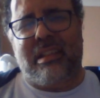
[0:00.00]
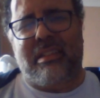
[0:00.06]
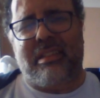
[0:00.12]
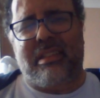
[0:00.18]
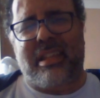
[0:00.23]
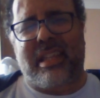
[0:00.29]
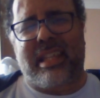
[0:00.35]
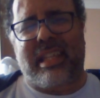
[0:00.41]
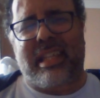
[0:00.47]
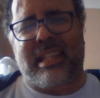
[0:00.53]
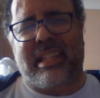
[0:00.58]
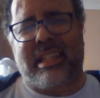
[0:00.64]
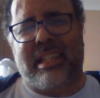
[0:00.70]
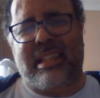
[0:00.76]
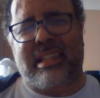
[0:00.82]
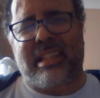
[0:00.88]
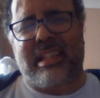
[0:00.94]
I'm
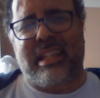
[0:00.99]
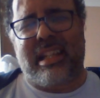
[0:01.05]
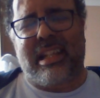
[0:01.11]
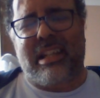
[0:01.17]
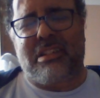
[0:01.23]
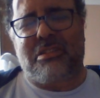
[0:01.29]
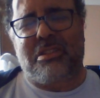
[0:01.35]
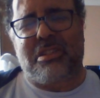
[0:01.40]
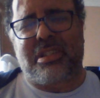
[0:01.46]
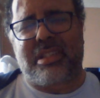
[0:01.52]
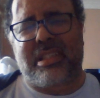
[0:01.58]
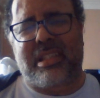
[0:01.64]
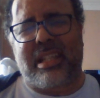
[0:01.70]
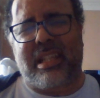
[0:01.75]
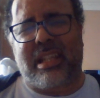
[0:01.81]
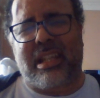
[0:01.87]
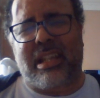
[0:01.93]
thinking that the
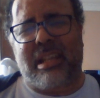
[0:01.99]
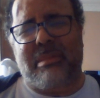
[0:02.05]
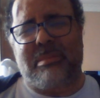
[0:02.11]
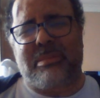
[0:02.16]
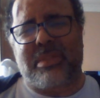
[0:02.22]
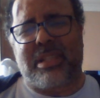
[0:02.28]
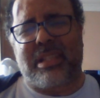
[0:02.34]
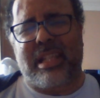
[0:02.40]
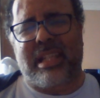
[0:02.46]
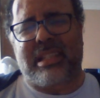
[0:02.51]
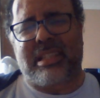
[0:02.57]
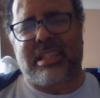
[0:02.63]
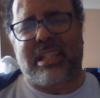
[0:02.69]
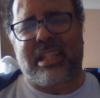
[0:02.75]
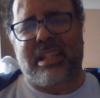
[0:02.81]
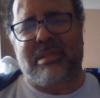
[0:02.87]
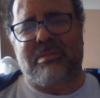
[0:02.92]
electricity that comes in has
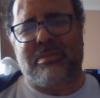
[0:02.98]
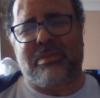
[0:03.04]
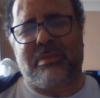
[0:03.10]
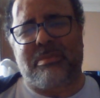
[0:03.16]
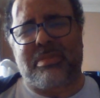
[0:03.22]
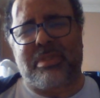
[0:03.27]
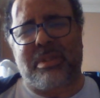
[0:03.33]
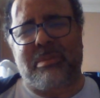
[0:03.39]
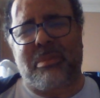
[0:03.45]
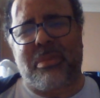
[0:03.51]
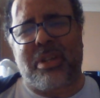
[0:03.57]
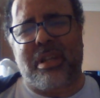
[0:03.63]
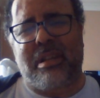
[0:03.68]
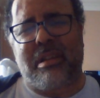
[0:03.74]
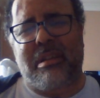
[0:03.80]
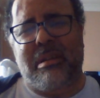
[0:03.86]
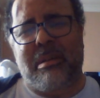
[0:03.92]
to come from
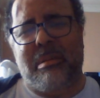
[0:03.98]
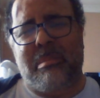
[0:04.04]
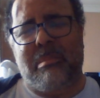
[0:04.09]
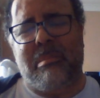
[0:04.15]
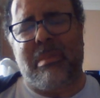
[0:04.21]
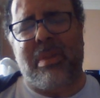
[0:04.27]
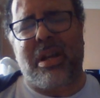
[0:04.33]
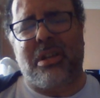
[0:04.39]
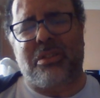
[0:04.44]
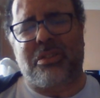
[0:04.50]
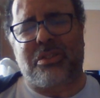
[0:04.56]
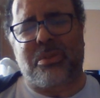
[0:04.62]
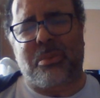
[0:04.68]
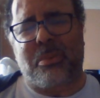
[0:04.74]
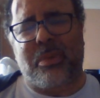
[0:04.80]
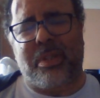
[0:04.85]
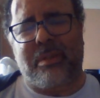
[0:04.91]
somewhere
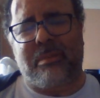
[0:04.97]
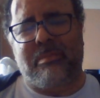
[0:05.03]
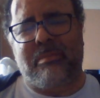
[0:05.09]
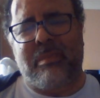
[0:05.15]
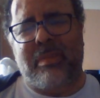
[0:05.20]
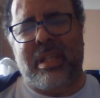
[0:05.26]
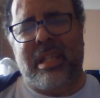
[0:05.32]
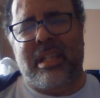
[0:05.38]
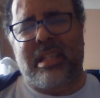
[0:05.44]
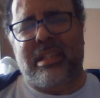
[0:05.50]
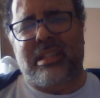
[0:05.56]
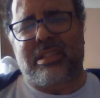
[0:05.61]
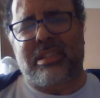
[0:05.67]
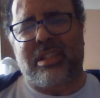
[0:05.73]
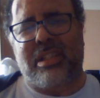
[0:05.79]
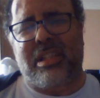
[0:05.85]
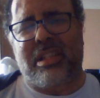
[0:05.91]
miles away.
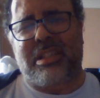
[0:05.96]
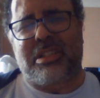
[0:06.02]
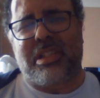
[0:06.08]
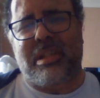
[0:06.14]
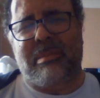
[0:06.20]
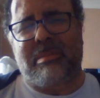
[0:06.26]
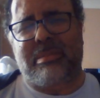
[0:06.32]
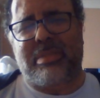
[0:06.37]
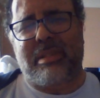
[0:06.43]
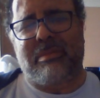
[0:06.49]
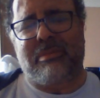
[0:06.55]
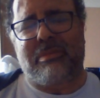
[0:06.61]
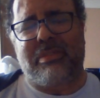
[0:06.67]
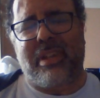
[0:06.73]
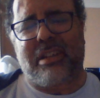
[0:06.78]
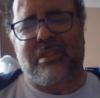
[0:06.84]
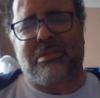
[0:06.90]
So there's some
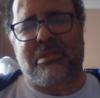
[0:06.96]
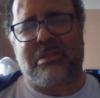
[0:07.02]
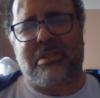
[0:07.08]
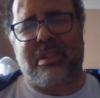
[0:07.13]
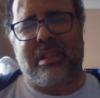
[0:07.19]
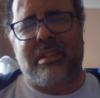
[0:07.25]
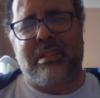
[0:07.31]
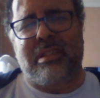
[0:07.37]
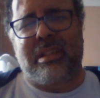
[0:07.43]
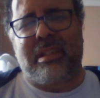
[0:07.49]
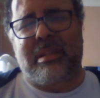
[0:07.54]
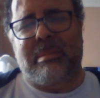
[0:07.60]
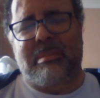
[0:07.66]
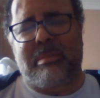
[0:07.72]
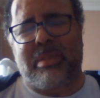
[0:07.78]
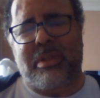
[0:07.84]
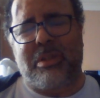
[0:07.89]
factory
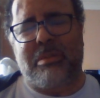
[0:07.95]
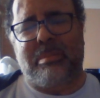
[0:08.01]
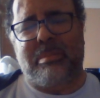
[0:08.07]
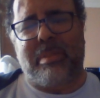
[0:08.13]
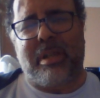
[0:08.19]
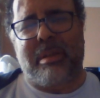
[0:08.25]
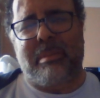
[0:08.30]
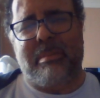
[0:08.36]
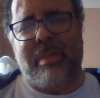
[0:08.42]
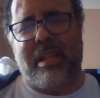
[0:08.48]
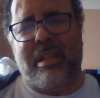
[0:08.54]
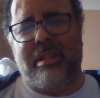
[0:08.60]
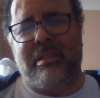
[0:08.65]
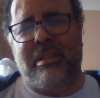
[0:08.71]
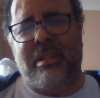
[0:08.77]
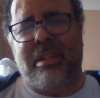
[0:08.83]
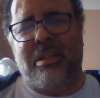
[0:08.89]
built by men
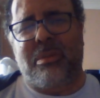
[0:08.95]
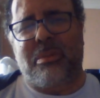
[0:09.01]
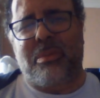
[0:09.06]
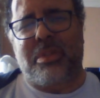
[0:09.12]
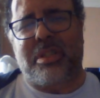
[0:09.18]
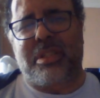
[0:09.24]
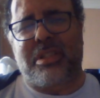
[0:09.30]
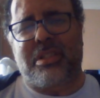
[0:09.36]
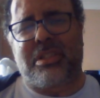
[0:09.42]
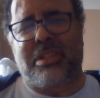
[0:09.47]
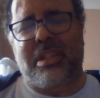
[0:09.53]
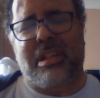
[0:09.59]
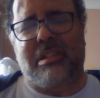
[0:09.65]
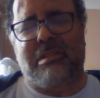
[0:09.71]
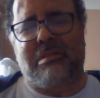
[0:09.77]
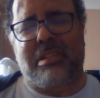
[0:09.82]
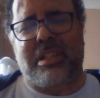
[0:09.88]
which is
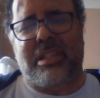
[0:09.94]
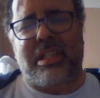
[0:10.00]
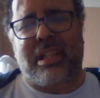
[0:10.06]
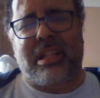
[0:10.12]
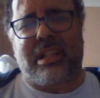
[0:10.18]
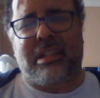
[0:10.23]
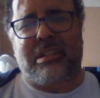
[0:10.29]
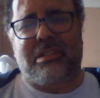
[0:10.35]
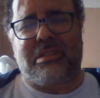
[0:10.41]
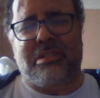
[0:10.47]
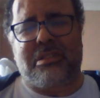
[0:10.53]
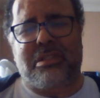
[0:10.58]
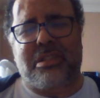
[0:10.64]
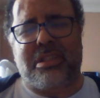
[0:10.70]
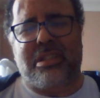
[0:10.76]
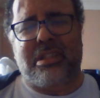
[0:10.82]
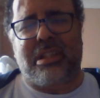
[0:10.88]
generating
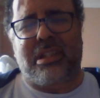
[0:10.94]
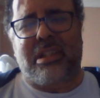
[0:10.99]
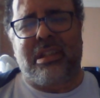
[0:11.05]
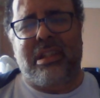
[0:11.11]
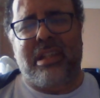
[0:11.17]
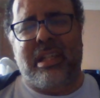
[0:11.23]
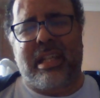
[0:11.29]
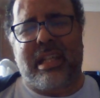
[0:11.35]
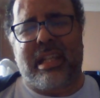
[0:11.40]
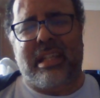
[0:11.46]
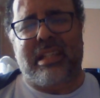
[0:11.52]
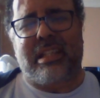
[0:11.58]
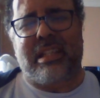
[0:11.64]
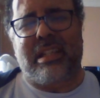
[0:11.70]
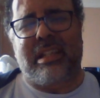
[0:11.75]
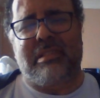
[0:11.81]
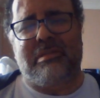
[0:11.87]
electricity
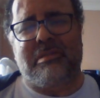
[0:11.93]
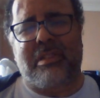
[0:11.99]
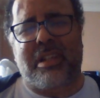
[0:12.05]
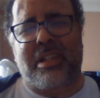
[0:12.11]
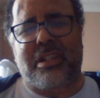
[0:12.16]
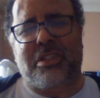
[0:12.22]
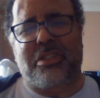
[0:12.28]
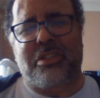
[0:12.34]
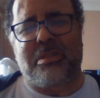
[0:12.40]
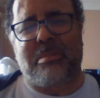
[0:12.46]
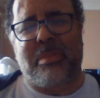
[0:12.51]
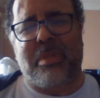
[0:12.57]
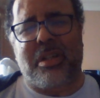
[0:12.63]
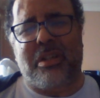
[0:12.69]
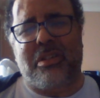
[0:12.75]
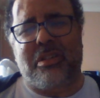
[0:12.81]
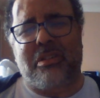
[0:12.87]
and delivering it to
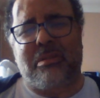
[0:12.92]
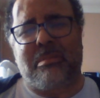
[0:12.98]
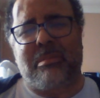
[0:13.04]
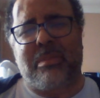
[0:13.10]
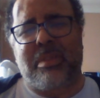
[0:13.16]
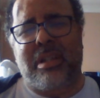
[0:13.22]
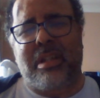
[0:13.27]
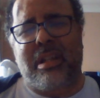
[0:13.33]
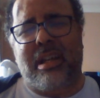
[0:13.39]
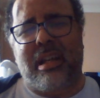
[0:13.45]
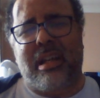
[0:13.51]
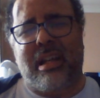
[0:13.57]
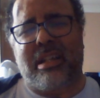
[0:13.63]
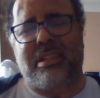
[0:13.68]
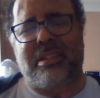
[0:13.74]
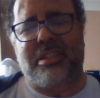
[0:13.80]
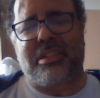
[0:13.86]
my home
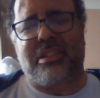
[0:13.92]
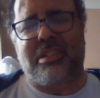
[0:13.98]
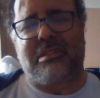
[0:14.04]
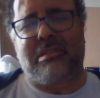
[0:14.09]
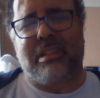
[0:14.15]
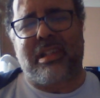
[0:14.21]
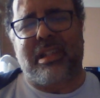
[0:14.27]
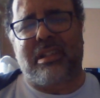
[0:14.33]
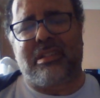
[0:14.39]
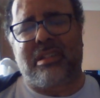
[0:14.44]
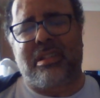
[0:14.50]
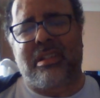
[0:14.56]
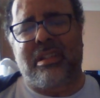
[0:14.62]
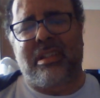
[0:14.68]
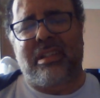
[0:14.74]
under the ground,